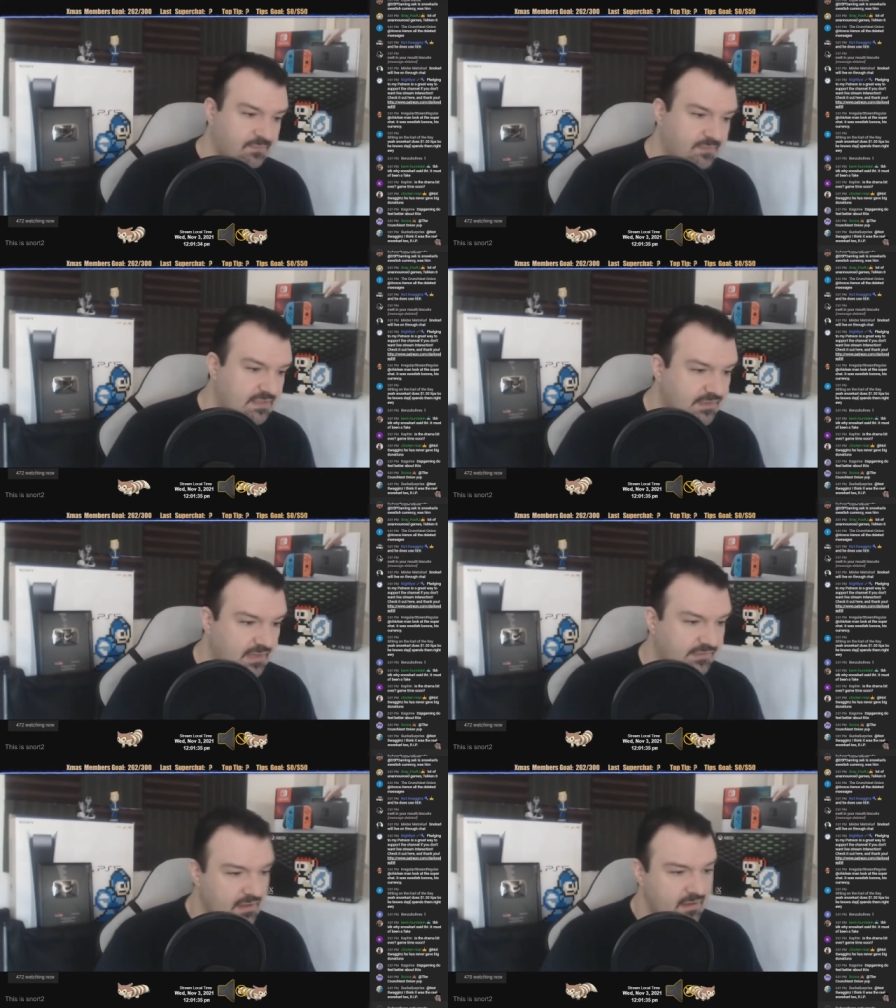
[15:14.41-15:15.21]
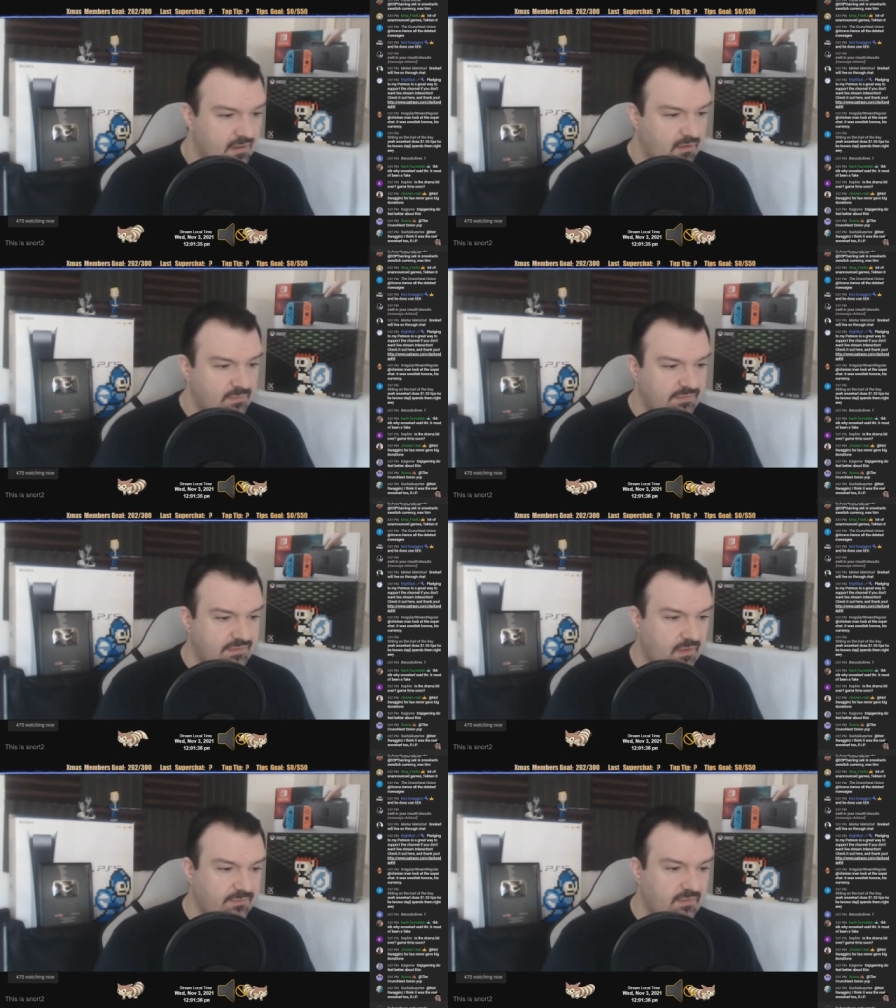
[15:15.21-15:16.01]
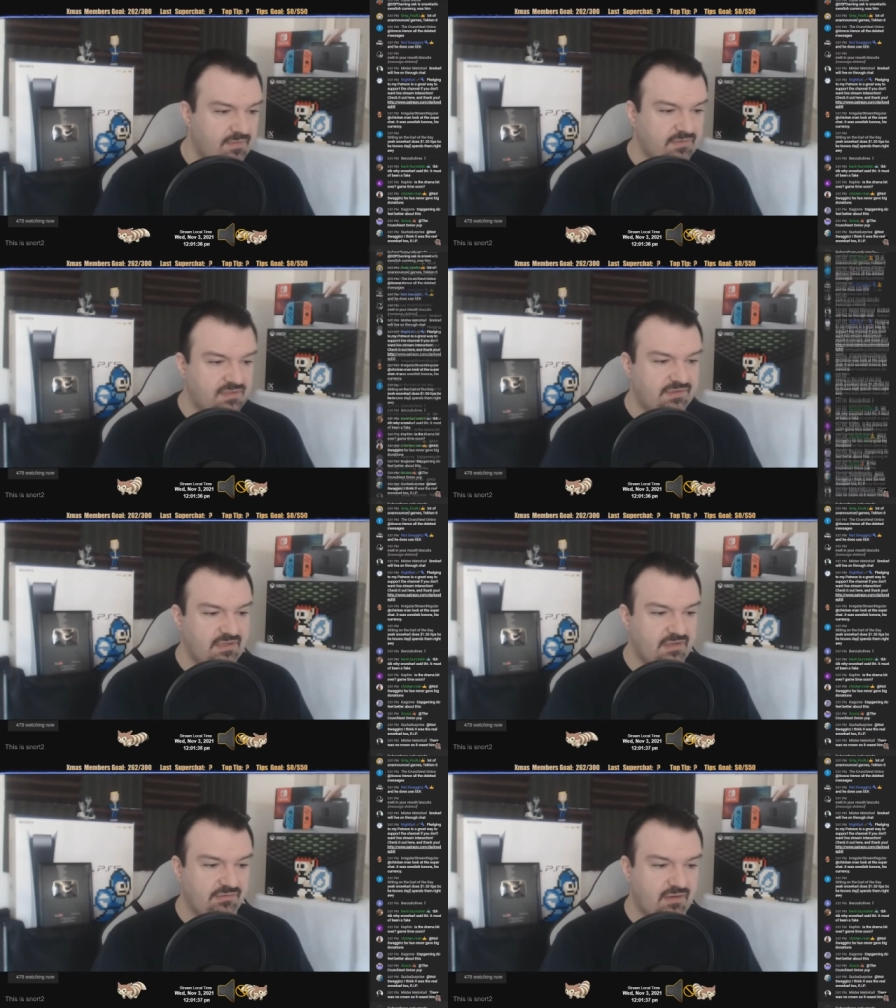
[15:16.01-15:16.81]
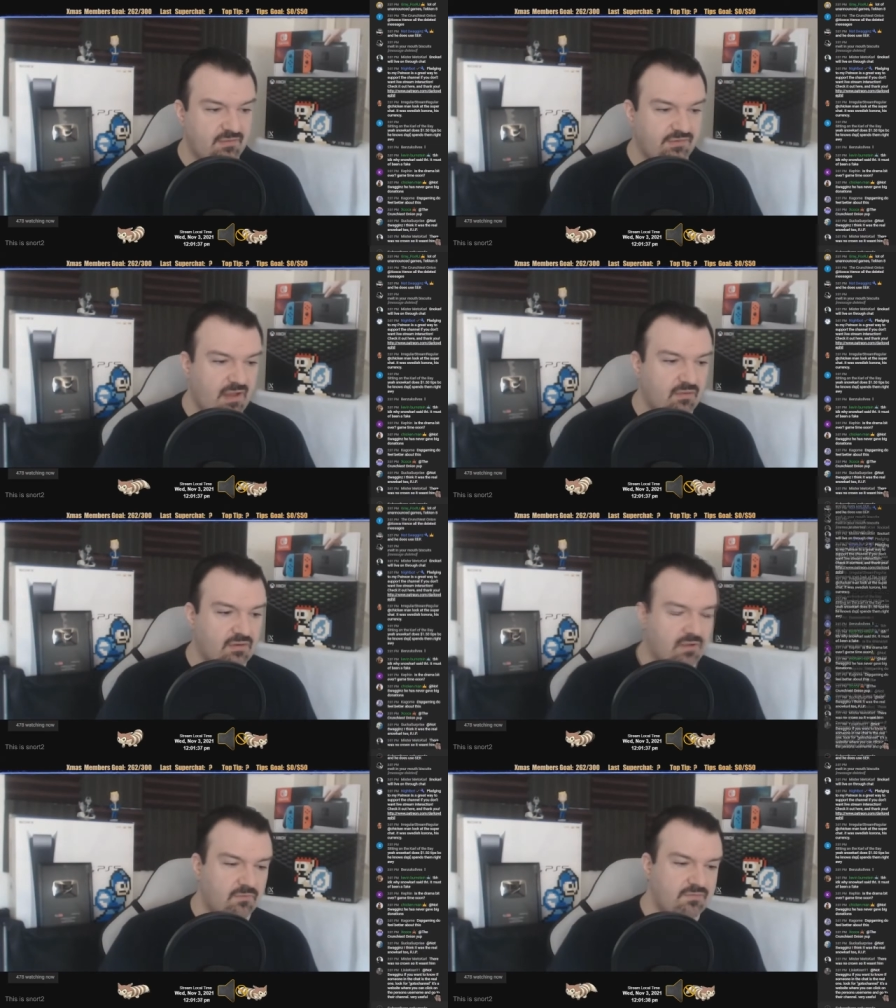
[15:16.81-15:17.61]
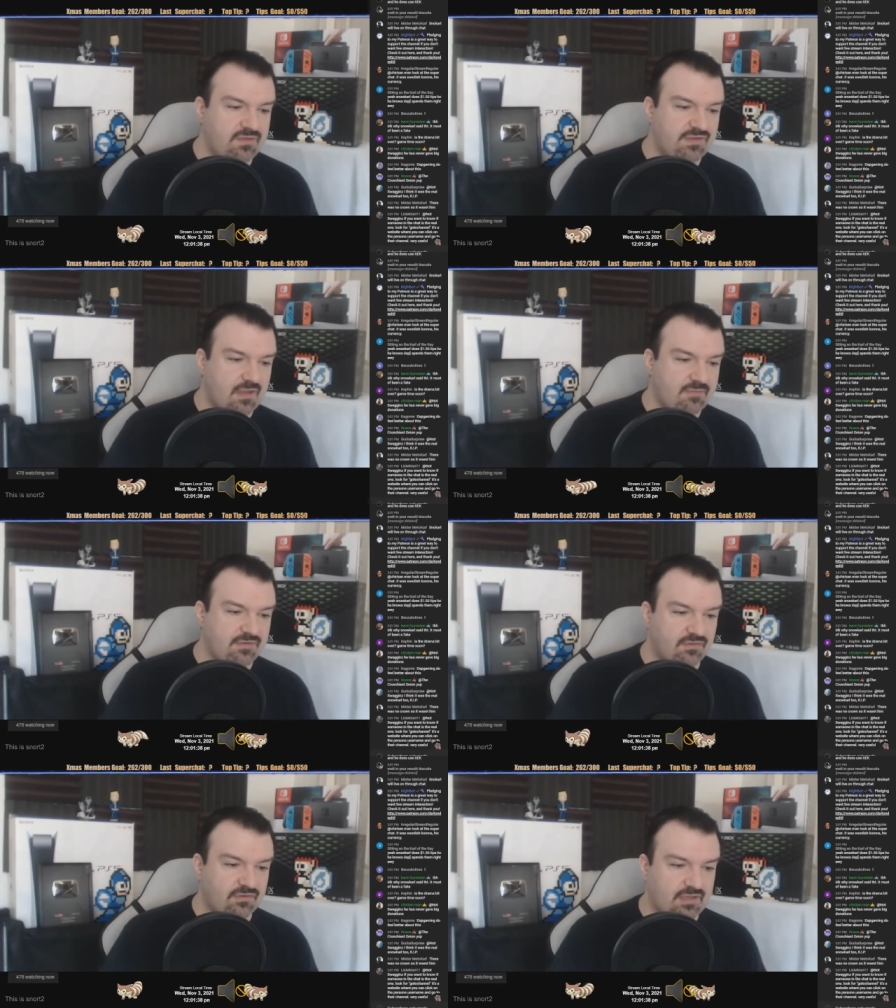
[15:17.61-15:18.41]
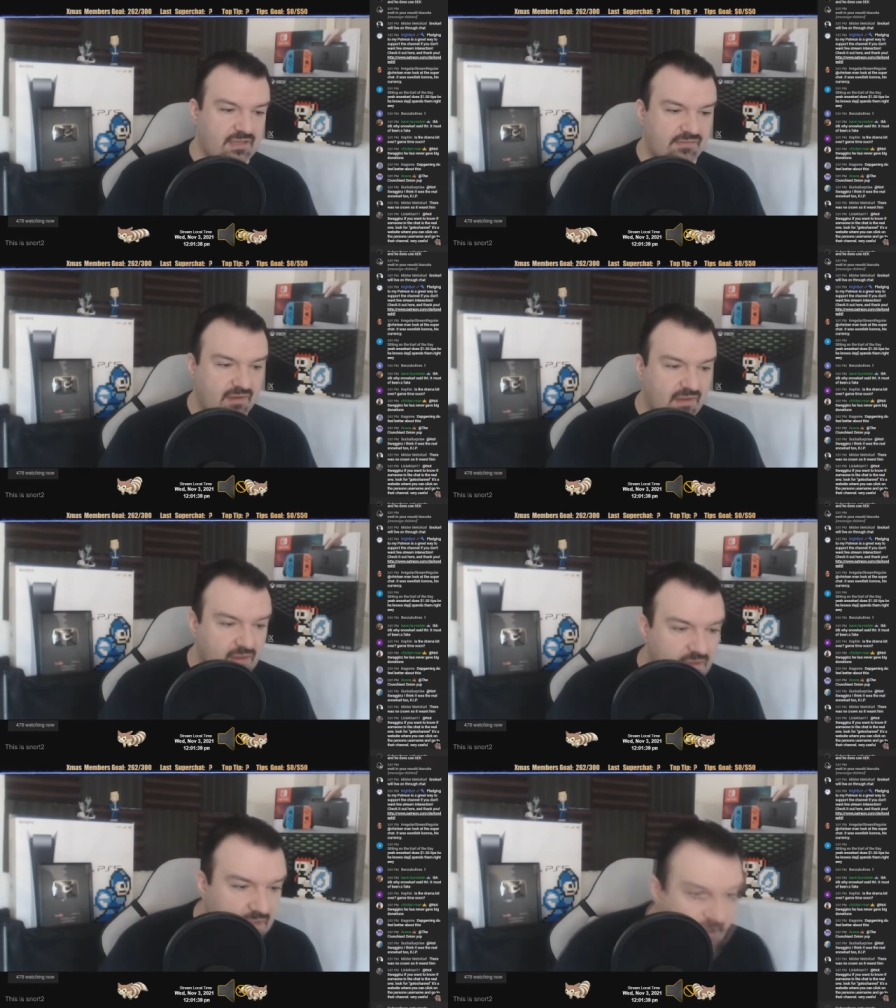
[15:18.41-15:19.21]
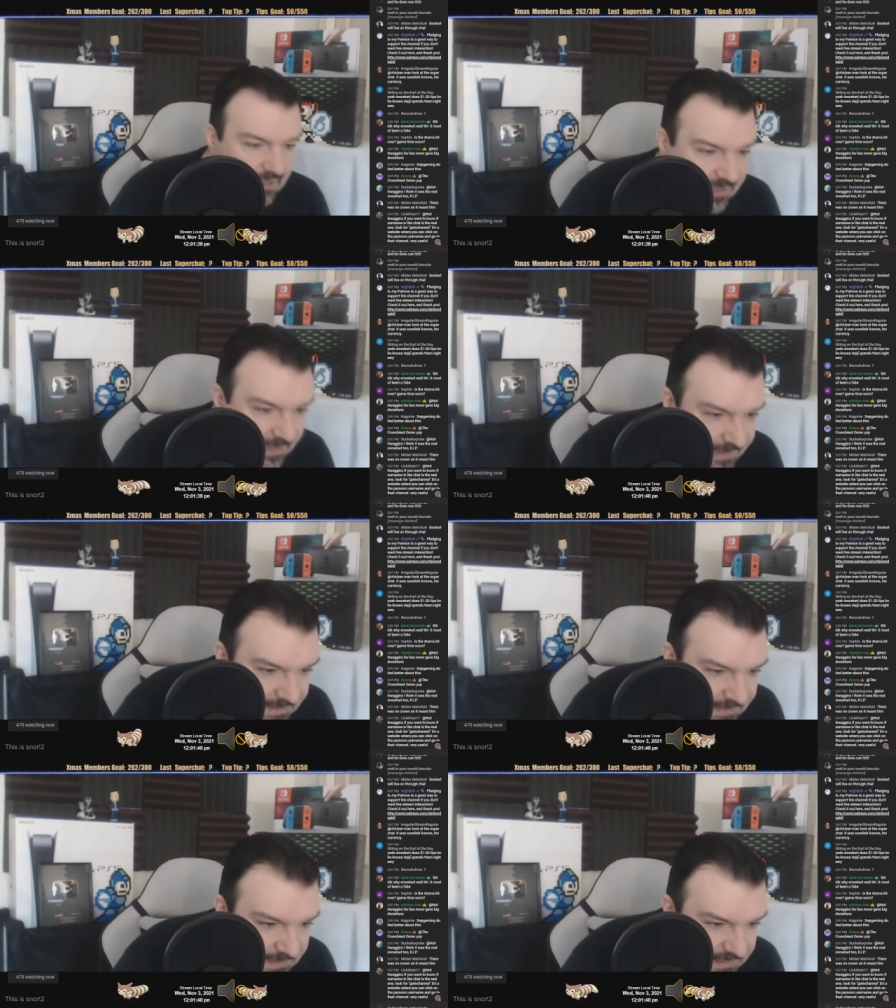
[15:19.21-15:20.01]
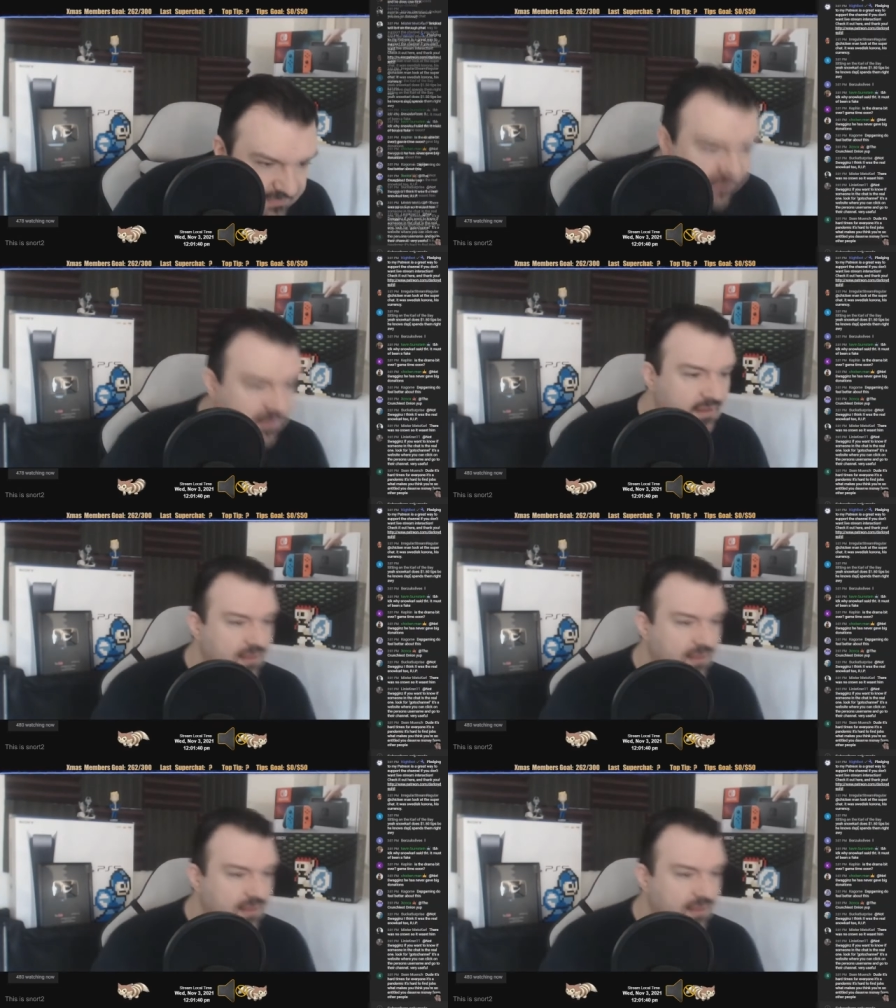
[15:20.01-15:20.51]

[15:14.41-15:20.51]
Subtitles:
He says, I hope this helps. And the message I sent yesterday was how Call of Duty Zombies looks like it's Hades,